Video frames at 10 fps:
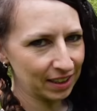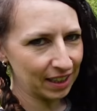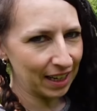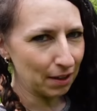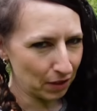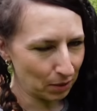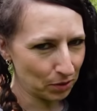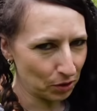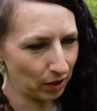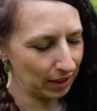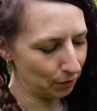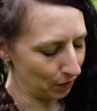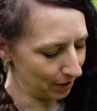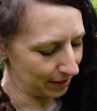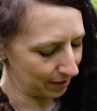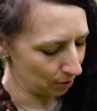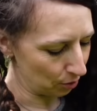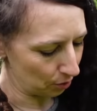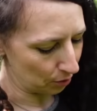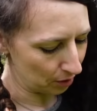If anyone's got any advice
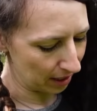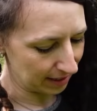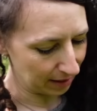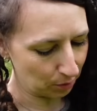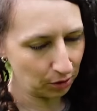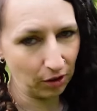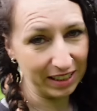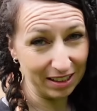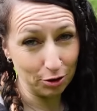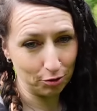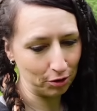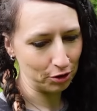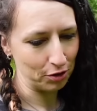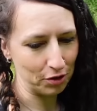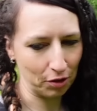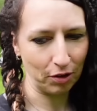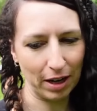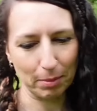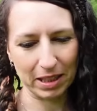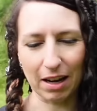or has anyone got any instructions on, I
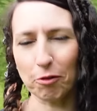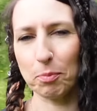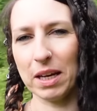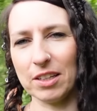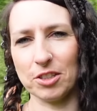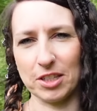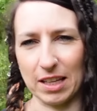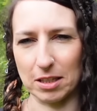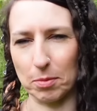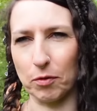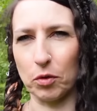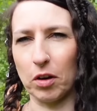mean, I've pitched tents before.